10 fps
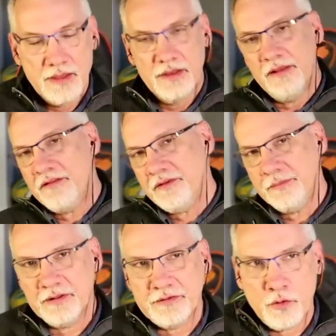Another
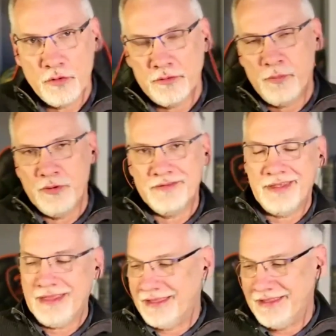team that scored points
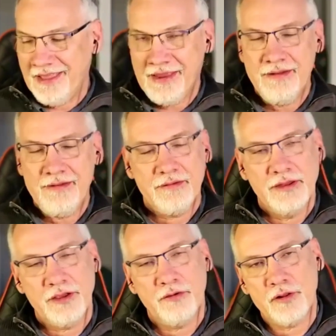again,
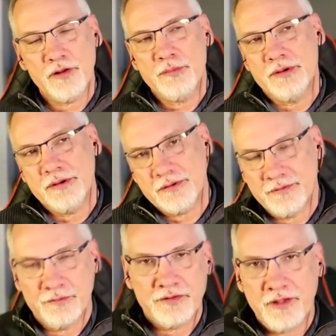Nico Hülkenberg
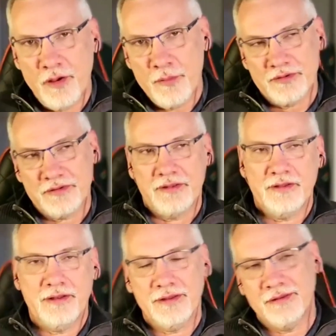for Sauber.
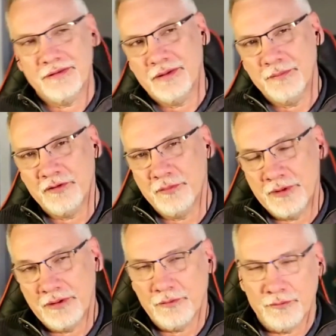Suddenly he seems to
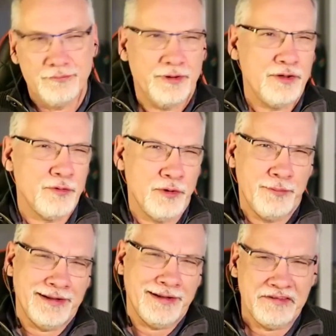be, or what do you call
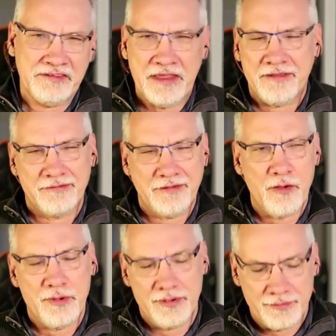him lately? Stake
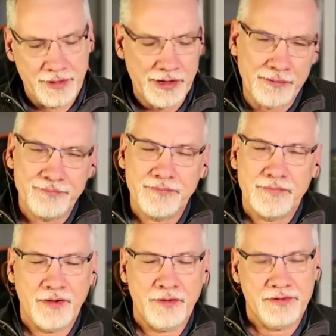Sauber, I don't know.
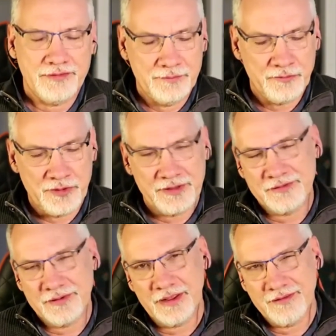Audi's team for
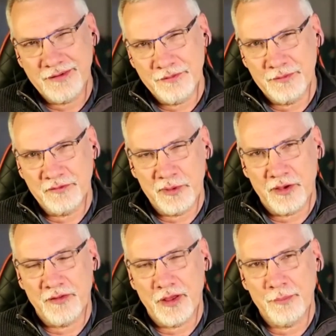next year. That team seems to be
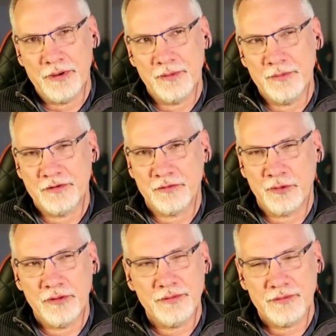on the up a little bit as
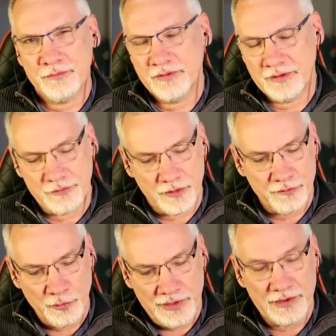well.
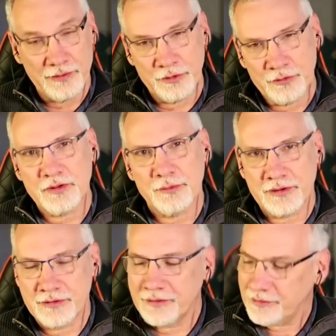Jonathan, we talked about
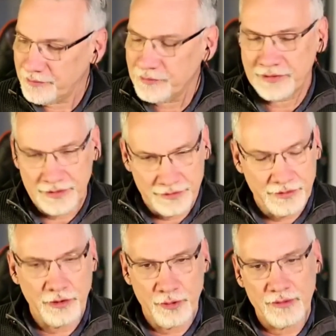it there. Did they
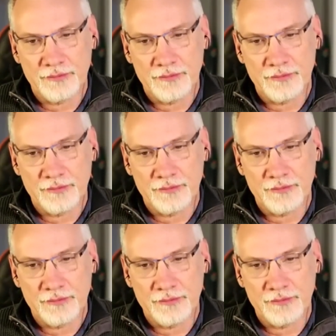doing well?